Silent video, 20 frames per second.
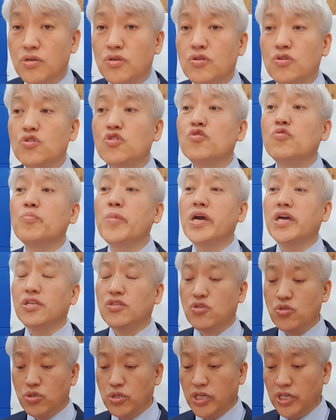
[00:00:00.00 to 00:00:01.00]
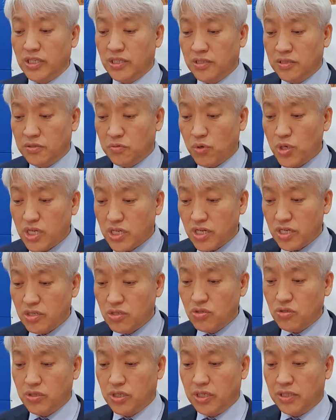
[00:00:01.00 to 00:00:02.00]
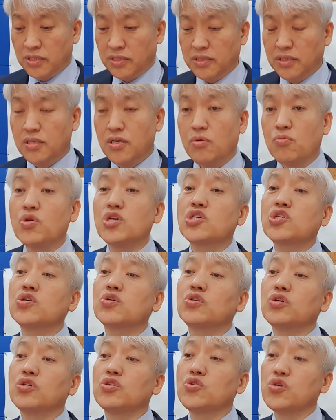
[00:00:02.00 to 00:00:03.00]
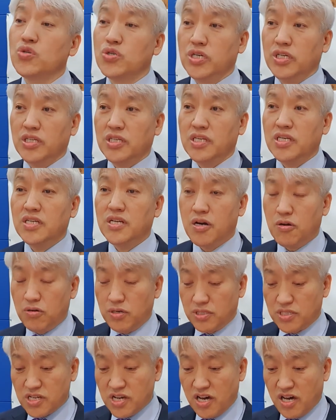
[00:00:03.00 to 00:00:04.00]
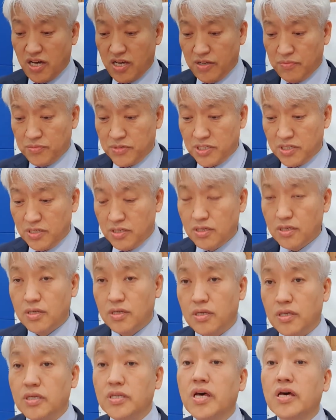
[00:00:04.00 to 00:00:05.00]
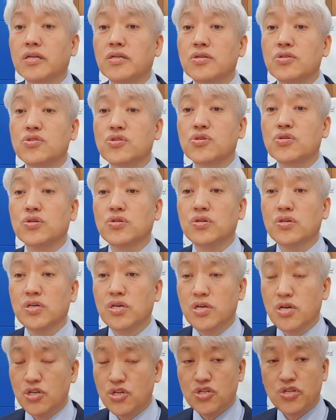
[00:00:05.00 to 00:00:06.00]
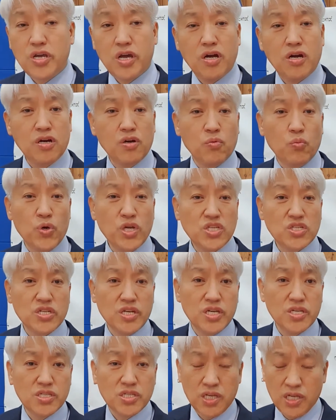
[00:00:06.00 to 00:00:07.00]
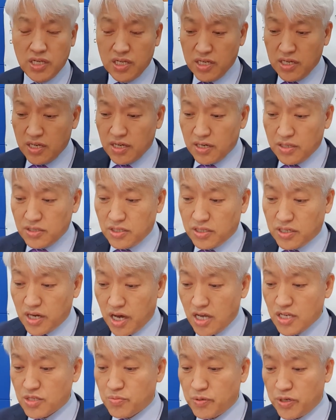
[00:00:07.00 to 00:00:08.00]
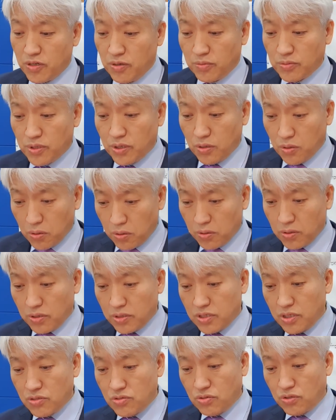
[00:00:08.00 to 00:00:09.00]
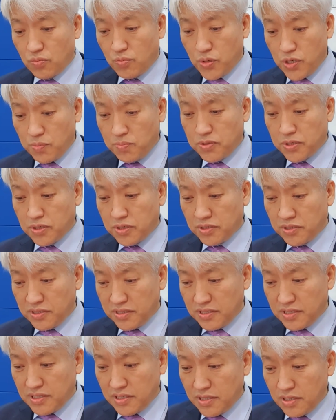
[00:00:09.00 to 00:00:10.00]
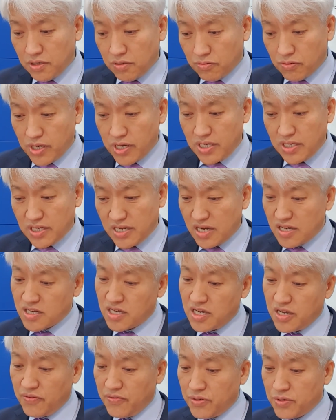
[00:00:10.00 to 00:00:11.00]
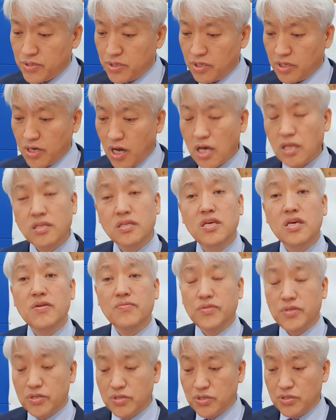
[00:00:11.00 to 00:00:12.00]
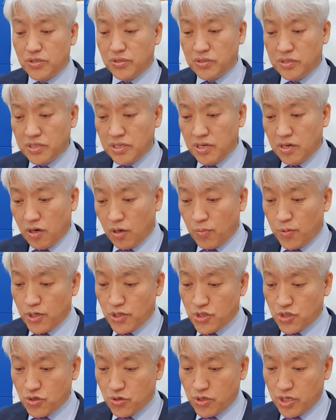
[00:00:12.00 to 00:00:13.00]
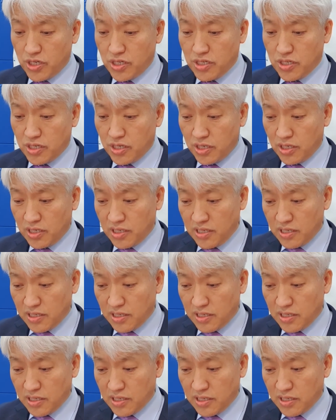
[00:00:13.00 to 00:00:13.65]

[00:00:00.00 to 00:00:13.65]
You may do it. We can do it. We should do it in our time in order to share witness the gospel of the Lord to the people, right? God give you opportunity.